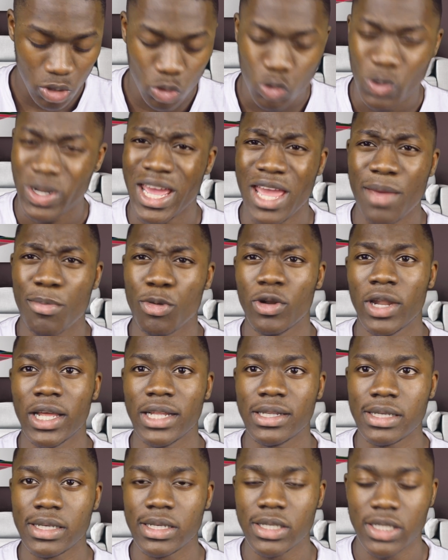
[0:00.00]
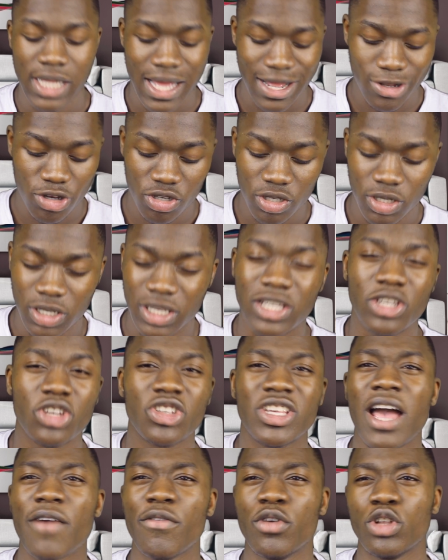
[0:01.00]
28mm lenses that
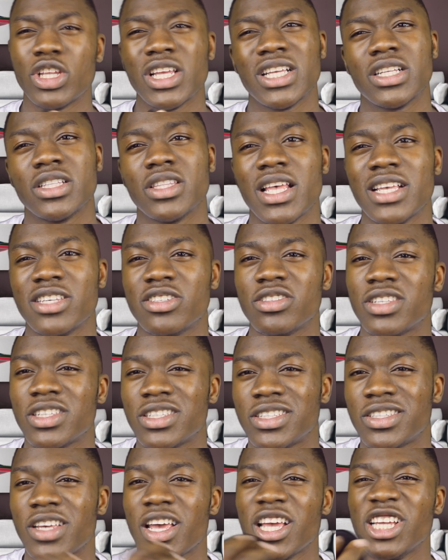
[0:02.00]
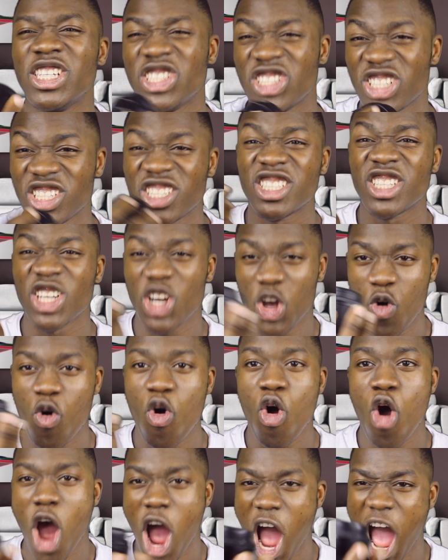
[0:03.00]
just have there's just a certain je ne sais
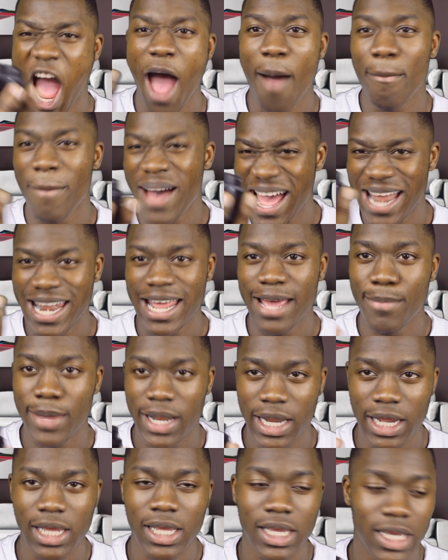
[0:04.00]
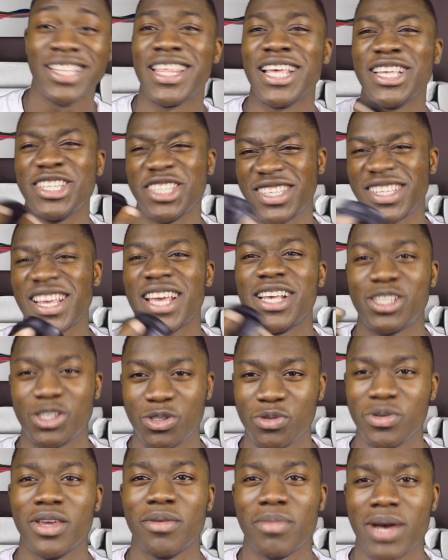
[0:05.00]
quoi about them, innit? There's just something
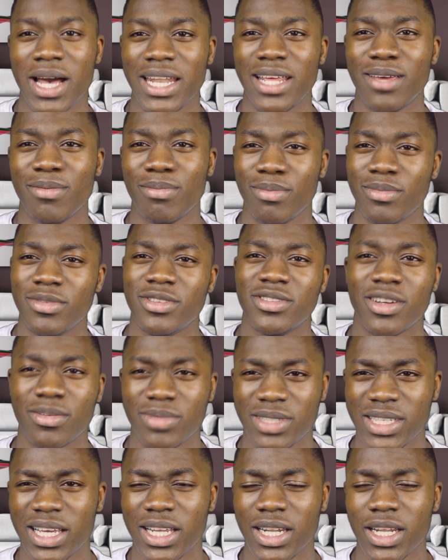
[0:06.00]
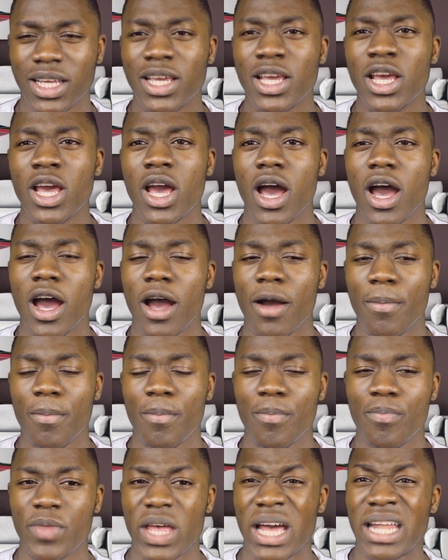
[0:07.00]
sweet about them, do you know what I'm saying?
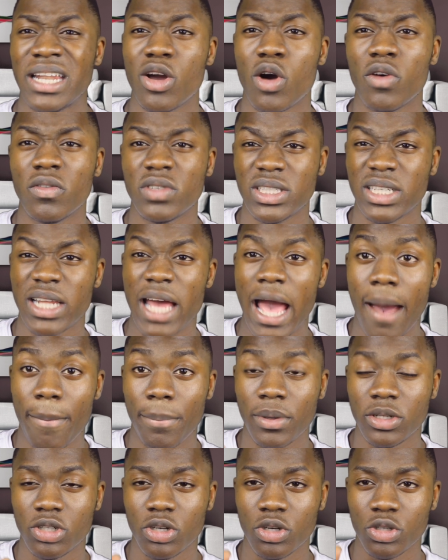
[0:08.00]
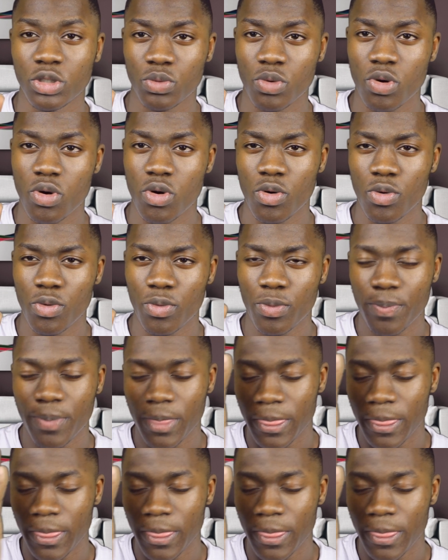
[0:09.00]
And obviously the aperture as well,